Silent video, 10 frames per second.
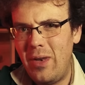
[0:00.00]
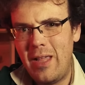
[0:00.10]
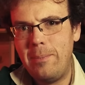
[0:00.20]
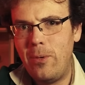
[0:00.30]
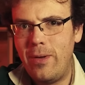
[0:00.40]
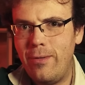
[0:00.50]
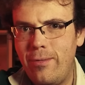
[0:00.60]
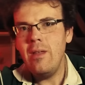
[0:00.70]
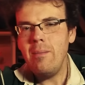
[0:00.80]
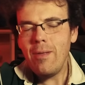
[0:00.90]
near the
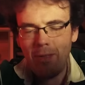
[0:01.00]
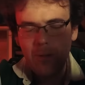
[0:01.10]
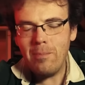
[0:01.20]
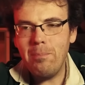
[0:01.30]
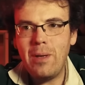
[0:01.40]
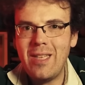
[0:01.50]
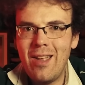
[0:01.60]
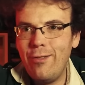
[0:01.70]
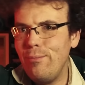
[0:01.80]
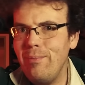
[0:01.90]
points. But still,
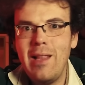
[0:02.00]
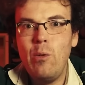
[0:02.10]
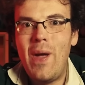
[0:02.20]
Bottas, little